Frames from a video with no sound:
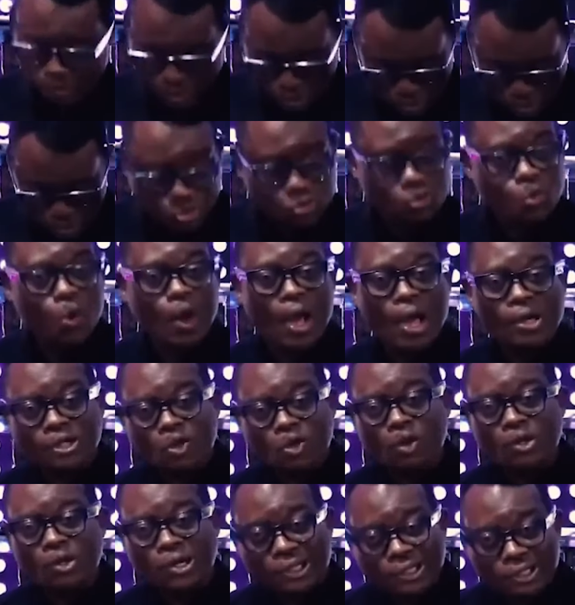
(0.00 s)
So I did
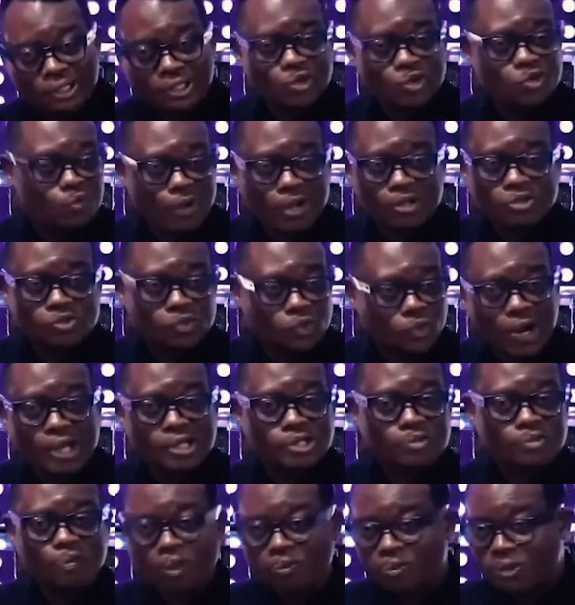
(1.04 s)
not lead the woman to
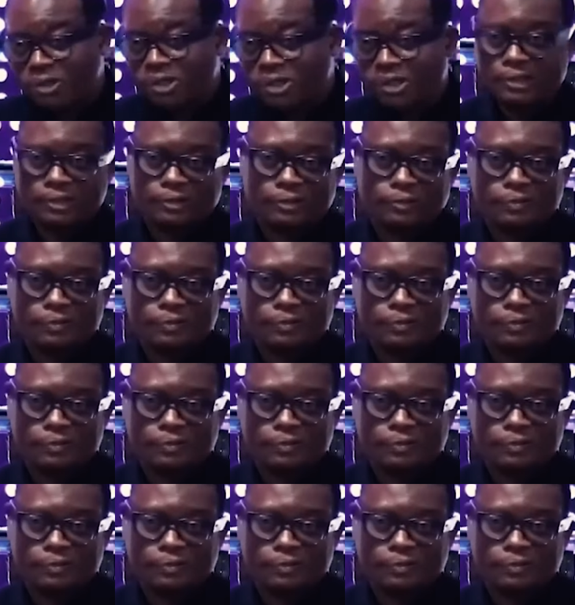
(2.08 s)
Christ publicly.